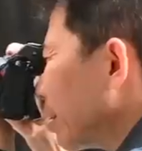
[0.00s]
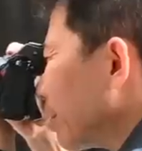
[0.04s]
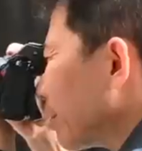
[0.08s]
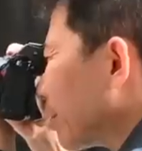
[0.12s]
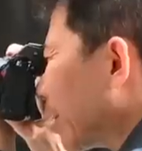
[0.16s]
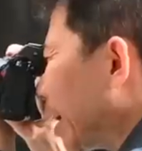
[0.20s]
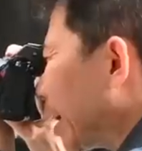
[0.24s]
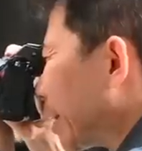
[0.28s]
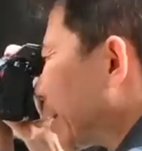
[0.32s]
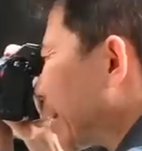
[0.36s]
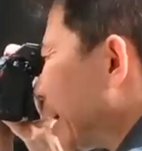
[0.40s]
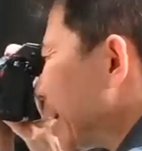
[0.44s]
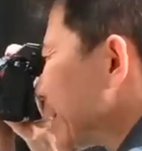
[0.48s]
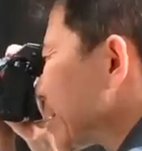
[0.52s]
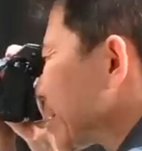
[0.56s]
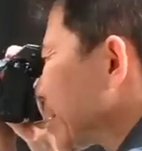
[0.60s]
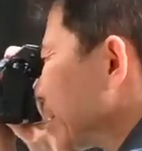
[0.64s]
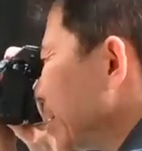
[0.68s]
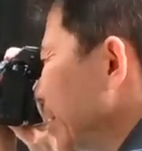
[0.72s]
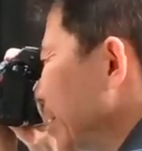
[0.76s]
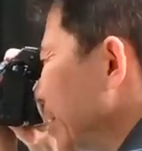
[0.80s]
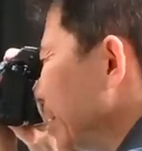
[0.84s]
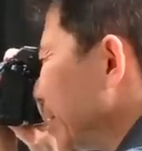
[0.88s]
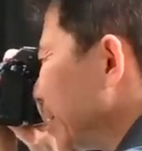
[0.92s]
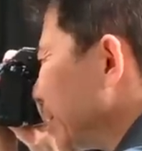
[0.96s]
Right, that's
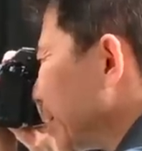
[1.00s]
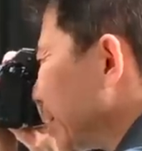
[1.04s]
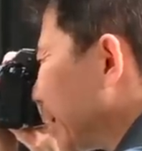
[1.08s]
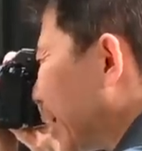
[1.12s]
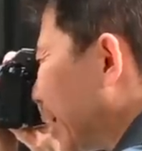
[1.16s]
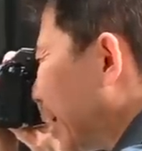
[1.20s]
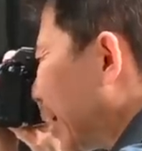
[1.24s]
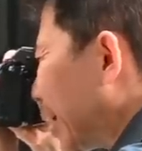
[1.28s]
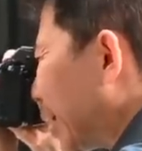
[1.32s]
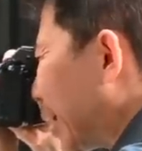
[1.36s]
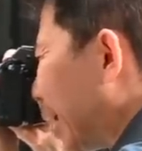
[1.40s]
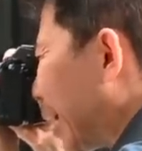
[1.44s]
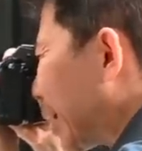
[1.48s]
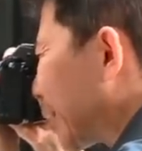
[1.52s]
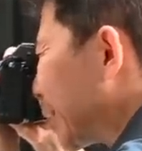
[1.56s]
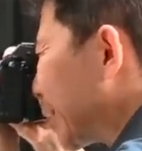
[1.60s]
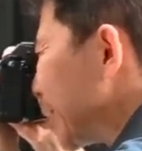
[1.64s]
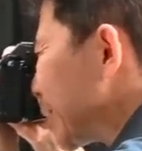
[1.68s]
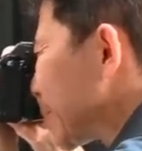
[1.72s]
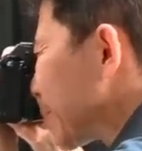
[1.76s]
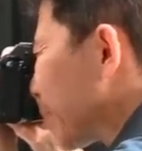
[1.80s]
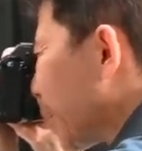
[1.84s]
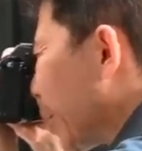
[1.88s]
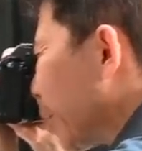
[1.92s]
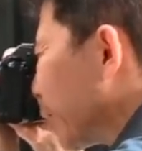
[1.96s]
good. I like
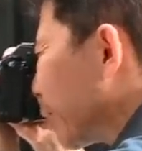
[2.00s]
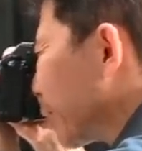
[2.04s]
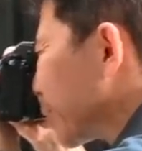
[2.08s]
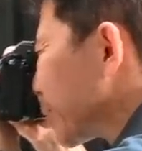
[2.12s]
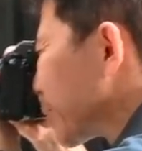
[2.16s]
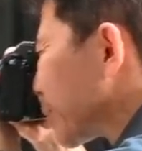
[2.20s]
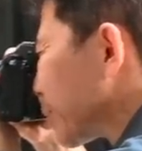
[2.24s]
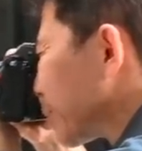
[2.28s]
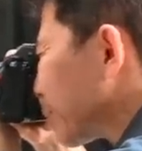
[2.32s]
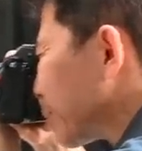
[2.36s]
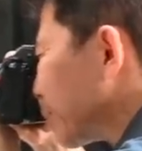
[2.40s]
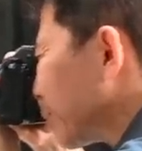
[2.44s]
this pose.